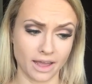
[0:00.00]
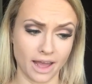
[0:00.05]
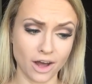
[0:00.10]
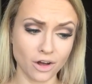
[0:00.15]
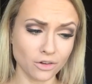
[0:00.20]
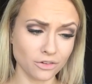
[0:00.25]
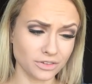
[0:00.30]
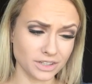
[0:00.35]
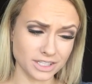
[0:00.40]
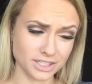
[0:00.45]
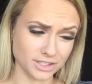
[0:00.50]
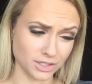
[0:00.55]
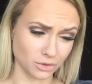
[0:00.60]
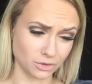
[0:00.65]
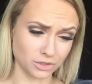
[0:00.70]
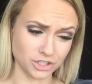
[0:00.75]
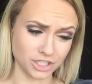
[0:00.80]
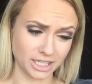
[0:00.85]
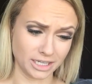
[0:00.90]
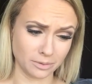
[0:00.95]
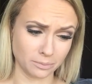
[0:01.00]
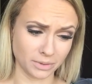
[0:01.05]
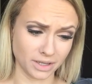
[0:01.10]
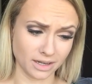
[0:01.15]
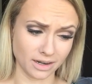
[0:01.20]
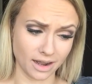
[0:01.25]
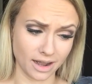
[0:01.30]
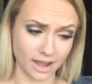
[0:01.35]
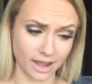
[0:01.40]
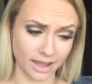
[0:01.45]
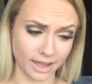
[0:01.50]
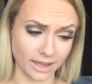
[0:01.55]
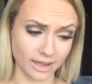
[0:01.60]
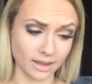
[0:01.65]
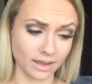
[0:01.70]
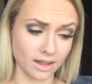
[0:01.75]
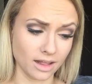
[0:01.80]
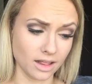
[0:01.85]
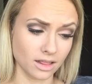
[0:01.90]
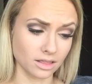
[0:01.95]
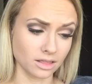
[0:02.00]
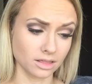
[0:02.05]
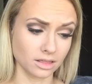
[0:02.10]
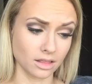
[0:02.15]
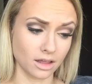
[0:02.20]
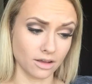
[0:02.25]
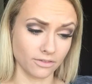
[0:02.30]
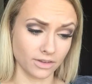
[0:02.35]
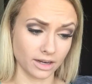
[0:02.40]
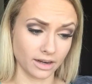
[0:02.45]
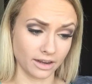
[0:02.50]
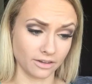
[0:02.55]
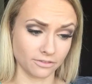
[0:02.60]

e.l.f. is so cheap, and I love it.